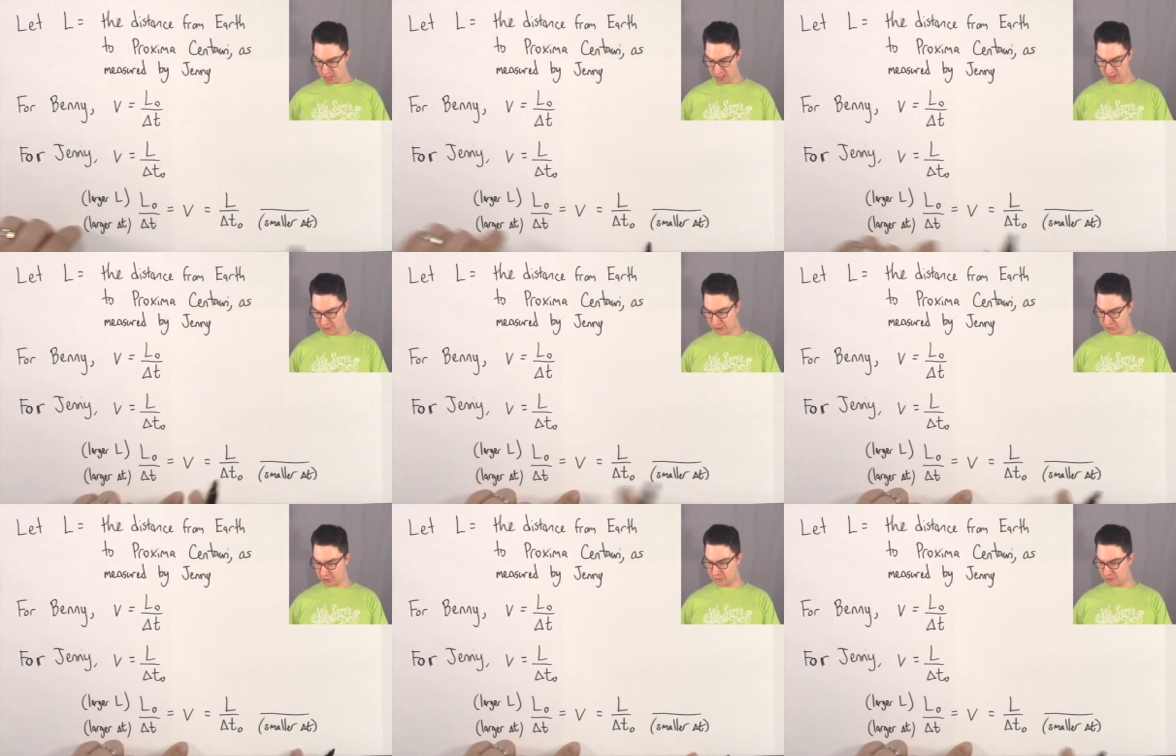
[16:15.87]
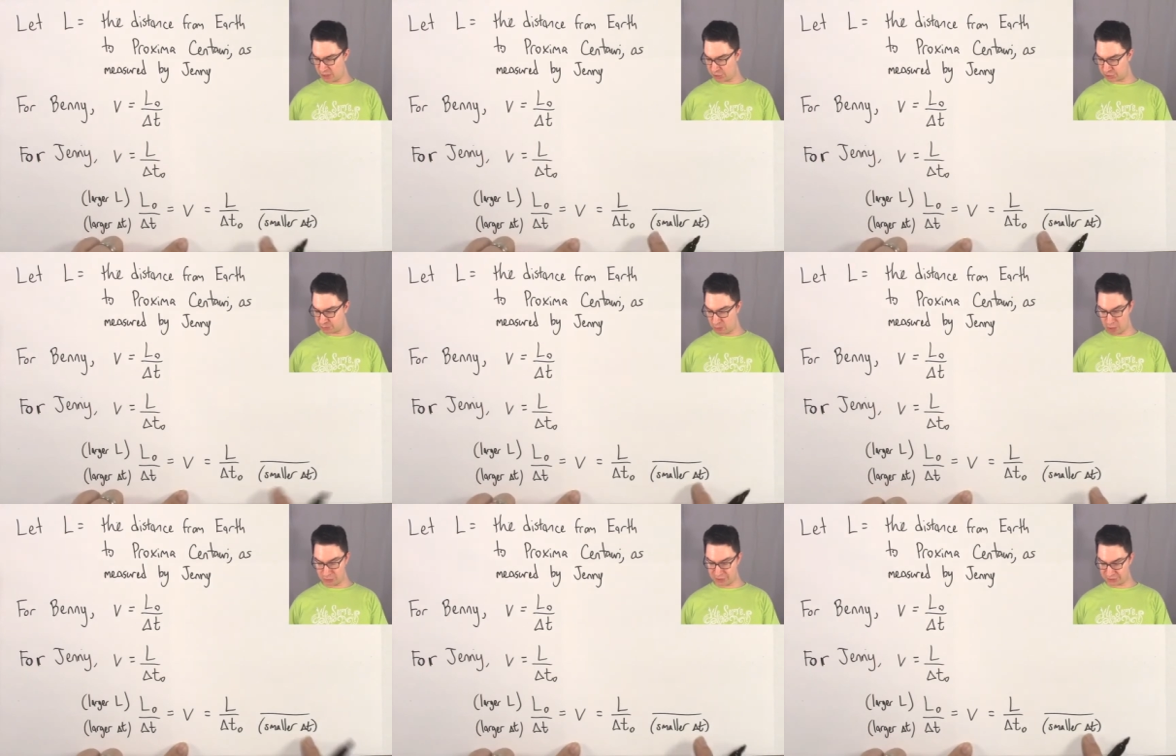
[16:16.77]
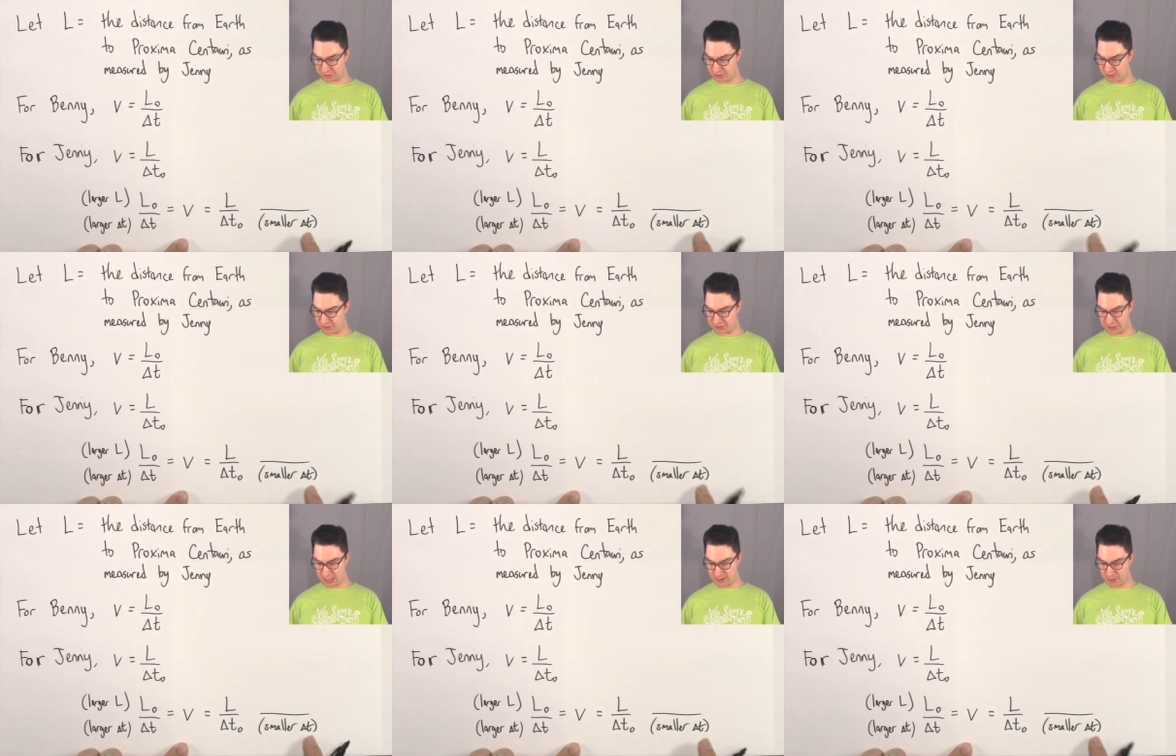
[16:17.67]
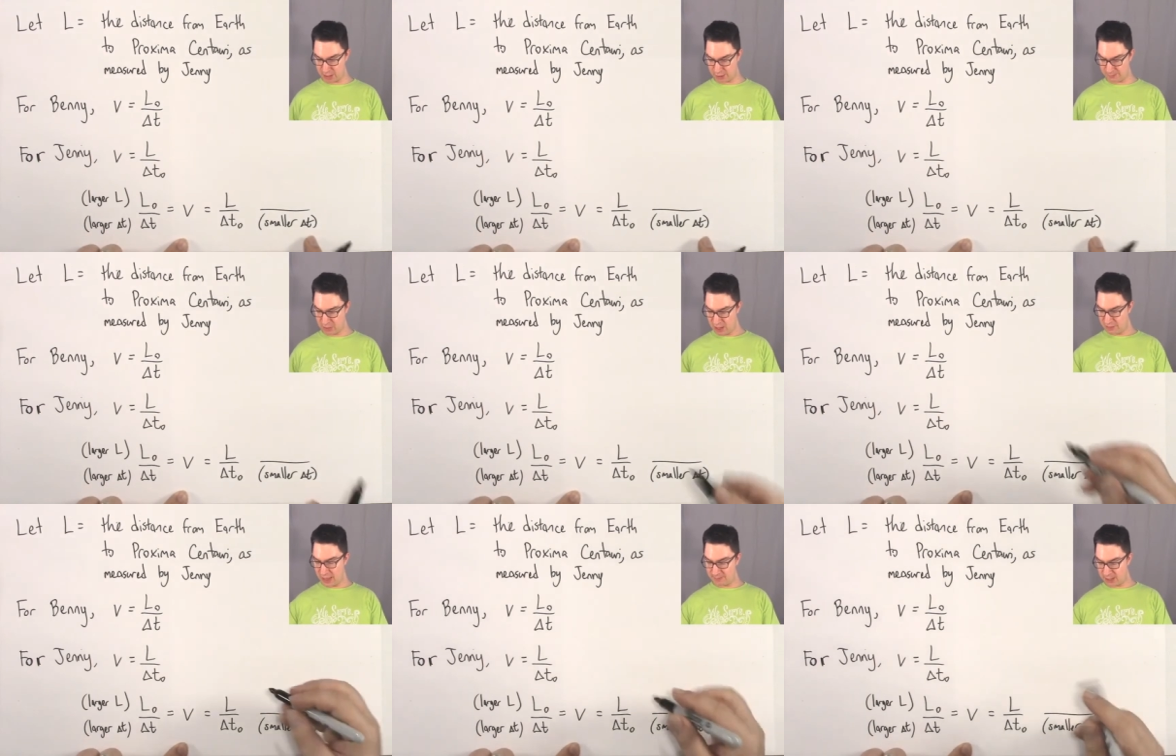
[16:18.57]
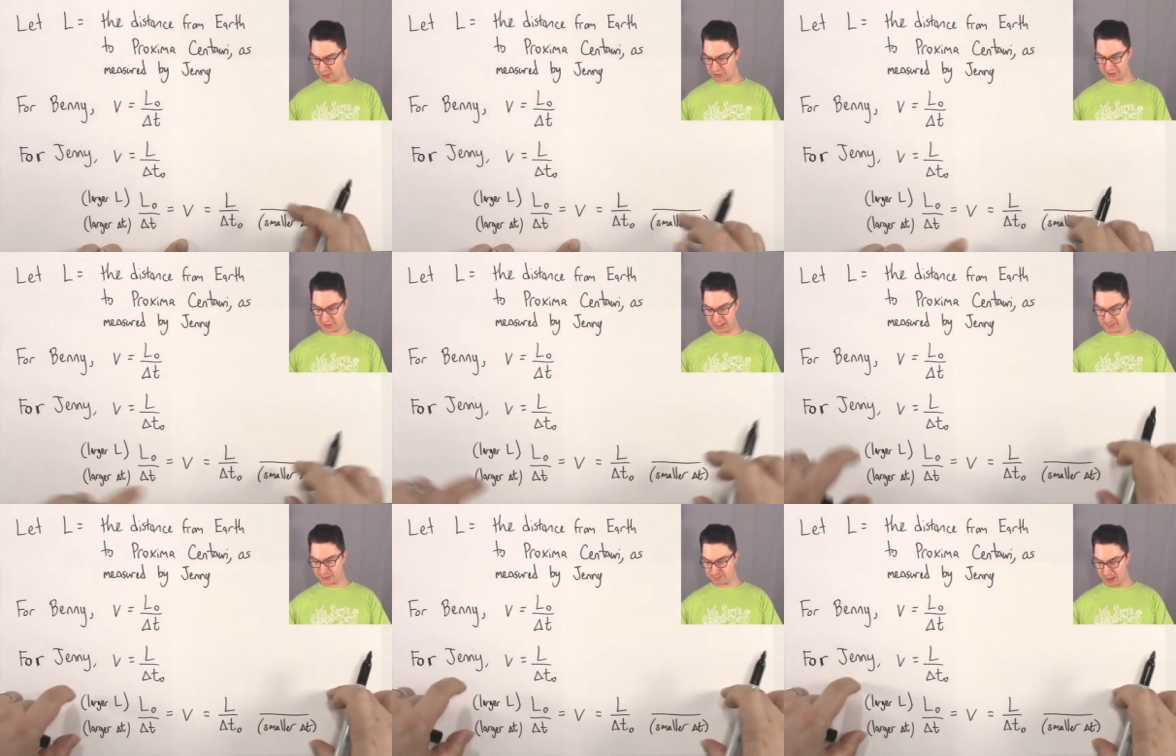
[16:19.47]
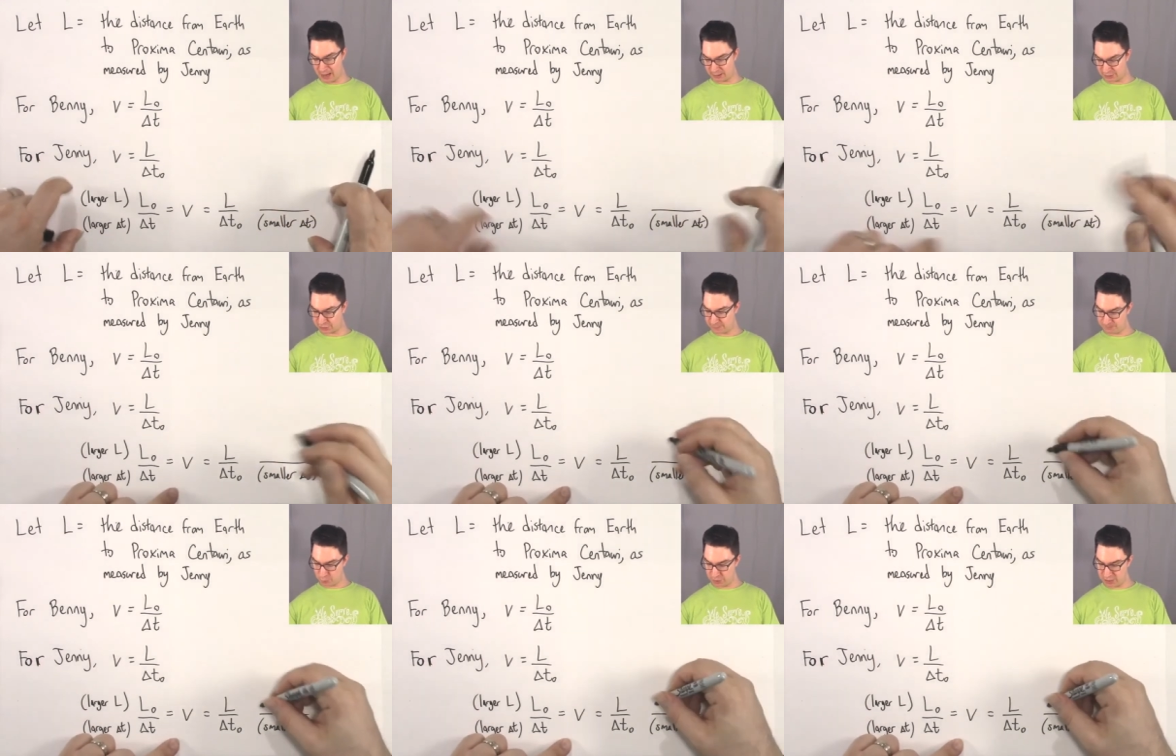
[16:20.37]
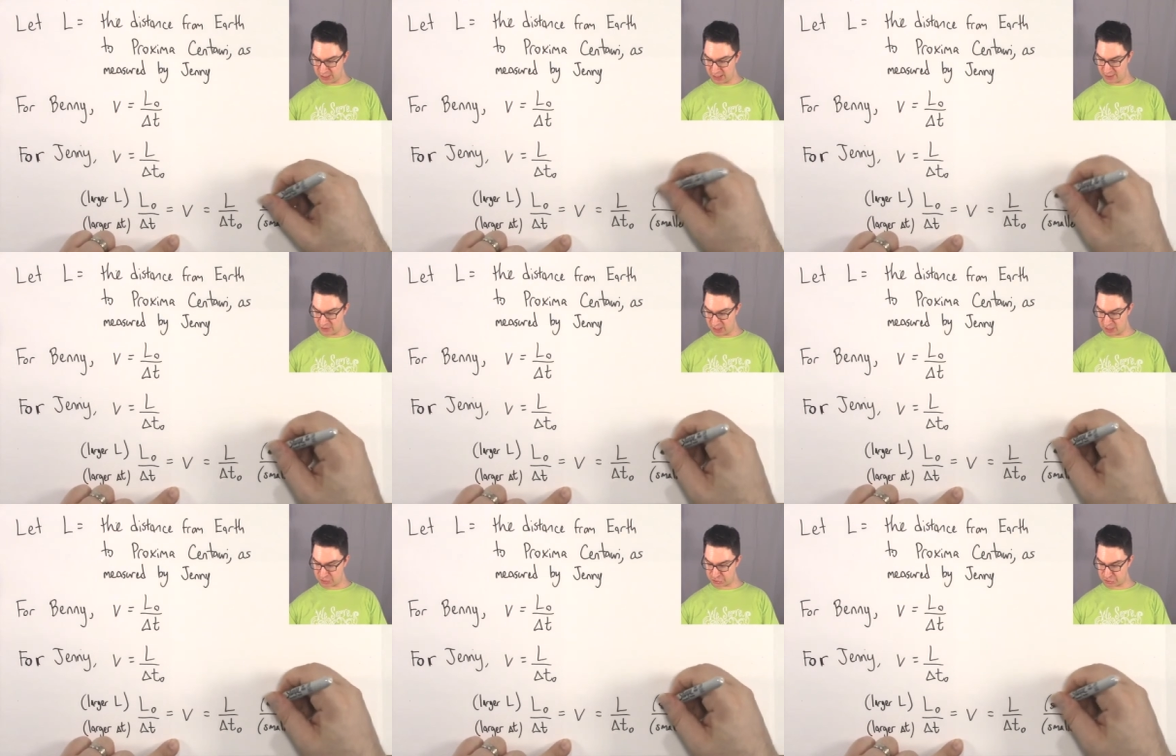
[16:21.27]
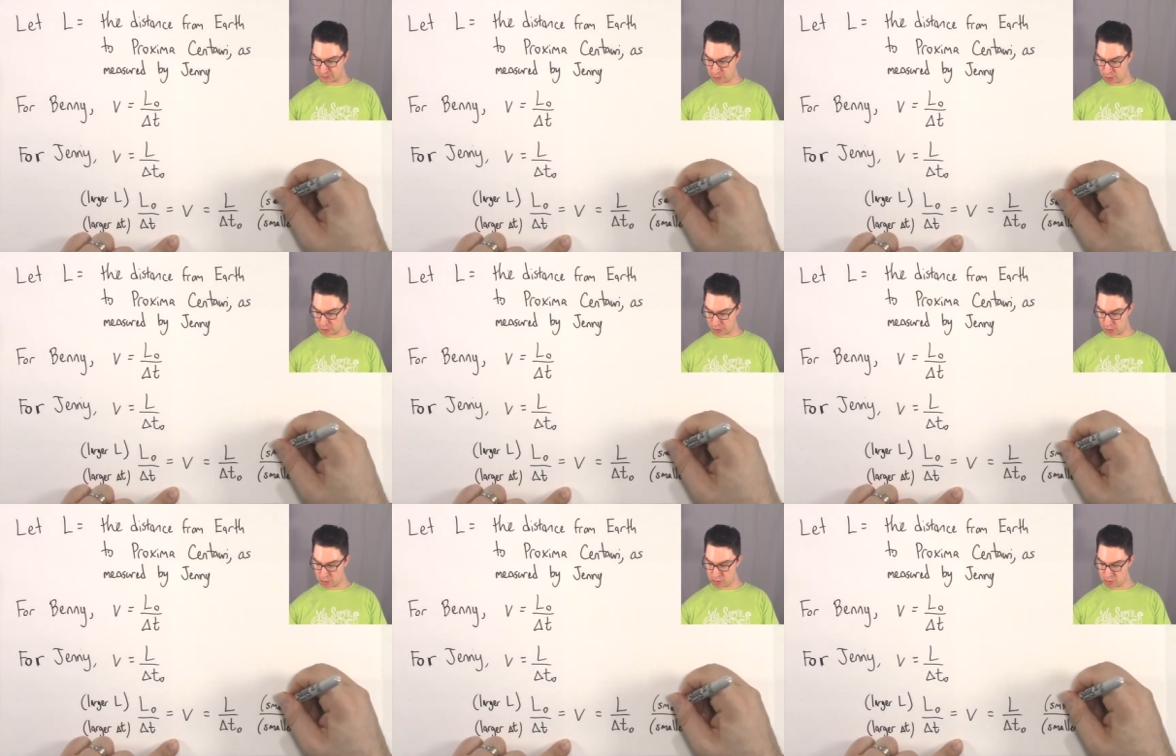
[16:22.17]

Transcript: and on the other side you've got a smaller delta T in the denominator, that means that to keep this balanced, we need to have a smaller